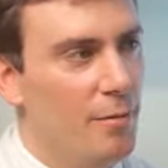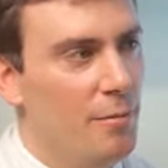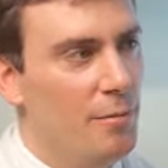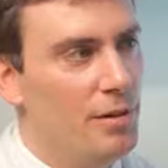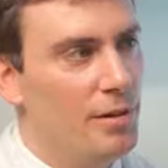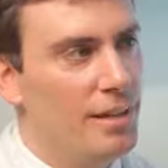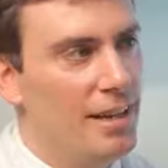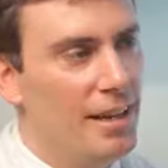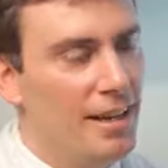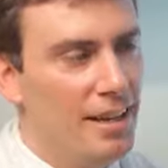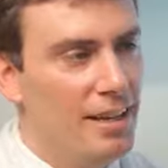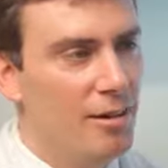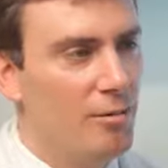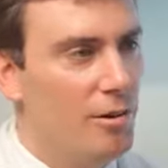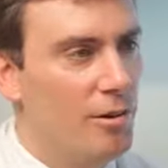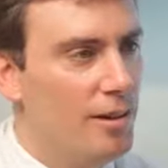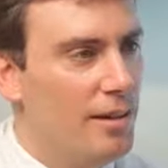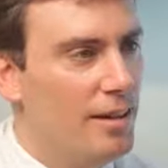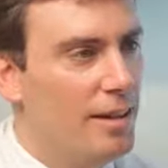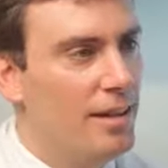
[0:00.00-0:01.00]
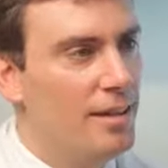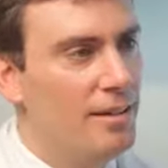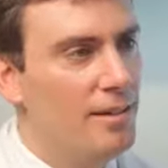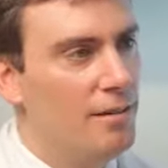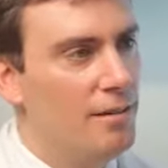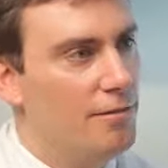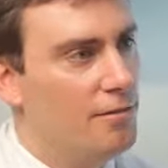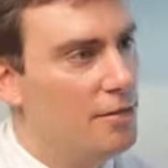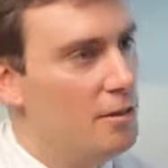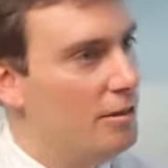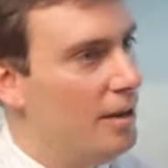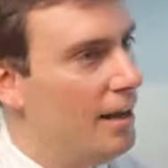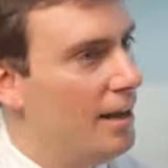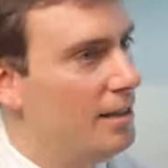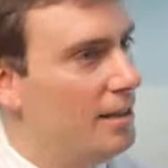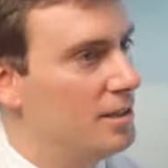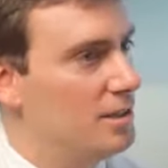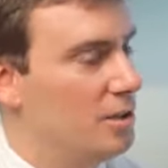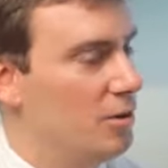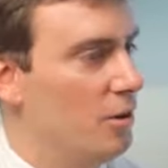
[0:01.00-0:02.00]
beginning within a few
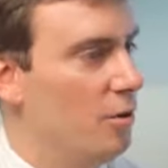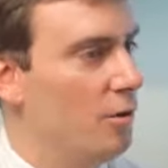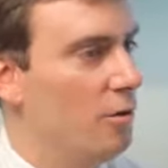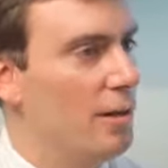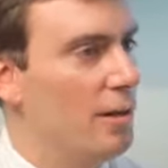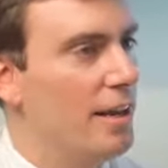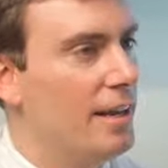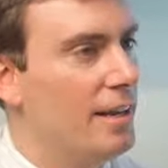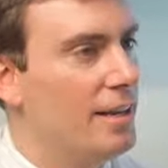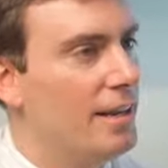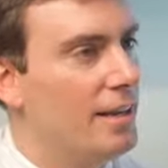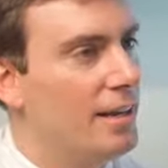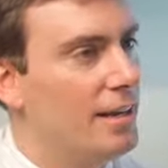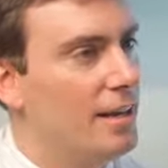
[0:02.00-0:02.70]
days to a week,